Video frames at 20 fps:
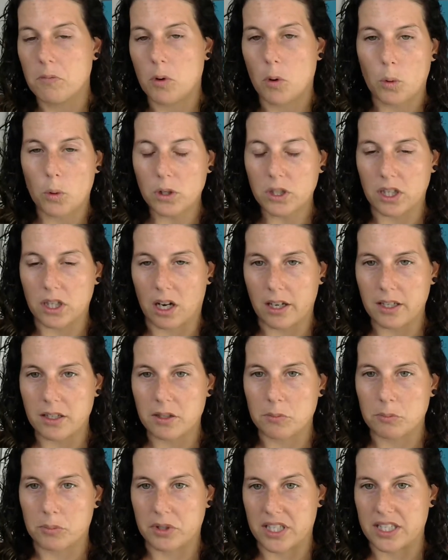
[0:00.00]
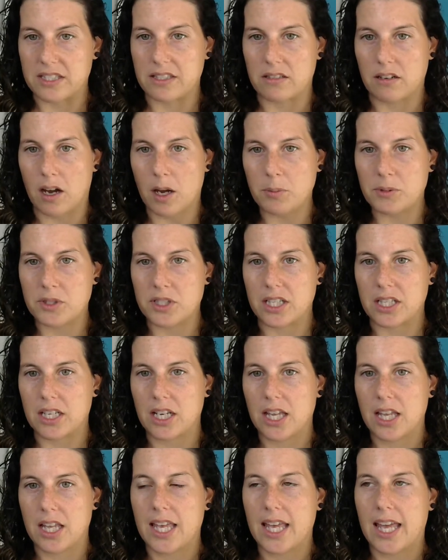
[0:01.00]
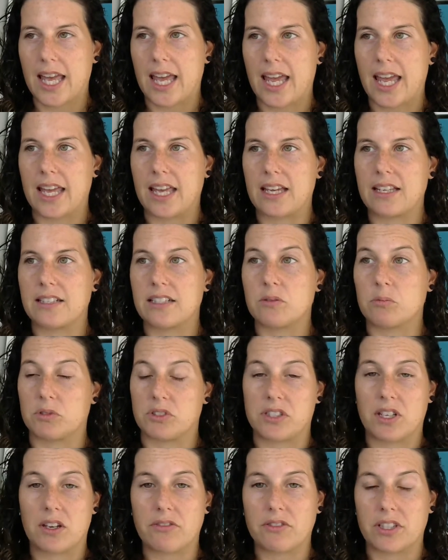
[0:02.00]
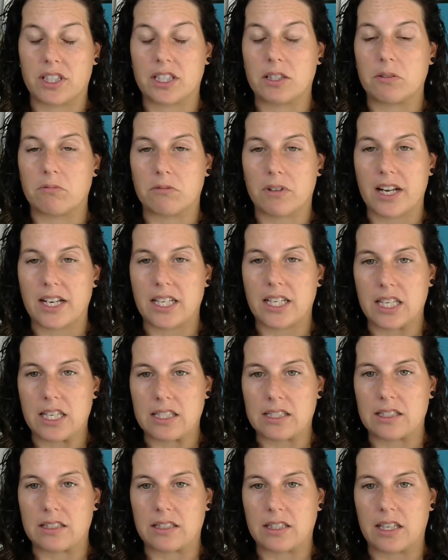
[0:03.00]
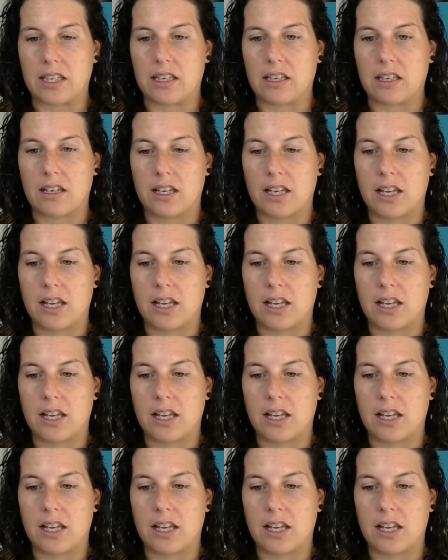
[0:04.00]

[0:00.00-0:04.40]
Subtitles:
or not, but it's an option, and it will definitely rent easily